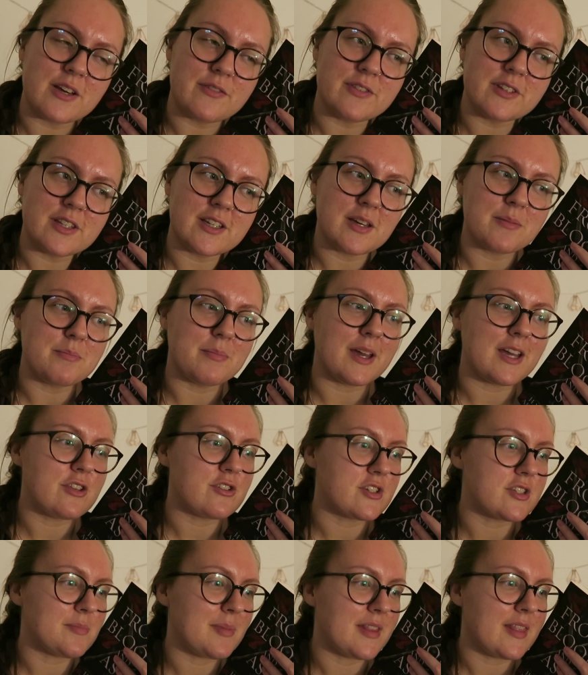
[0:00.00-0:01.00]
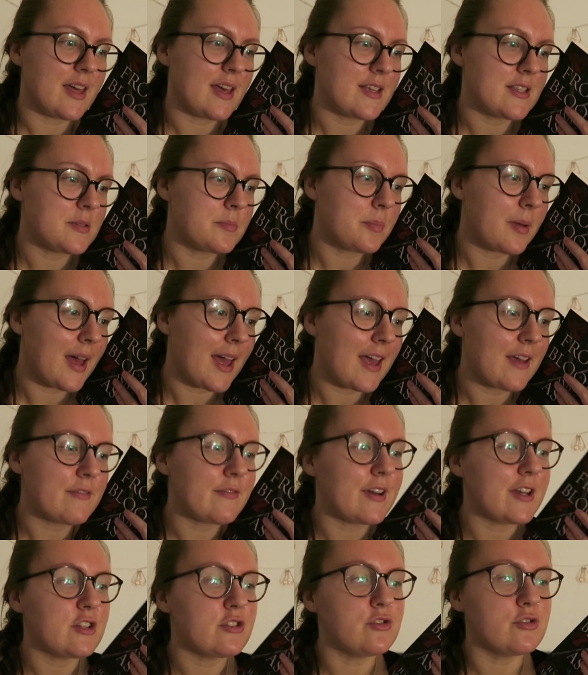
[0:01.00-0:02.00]
I feel like it might just be this, but if
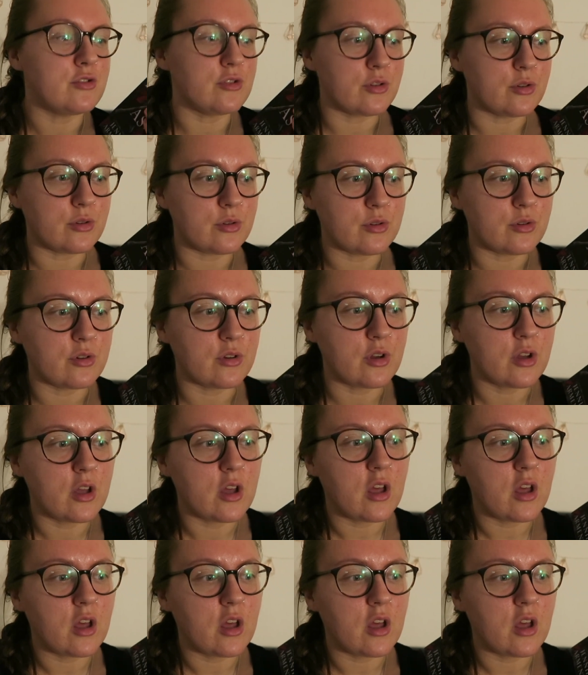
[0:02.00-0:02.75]
I do,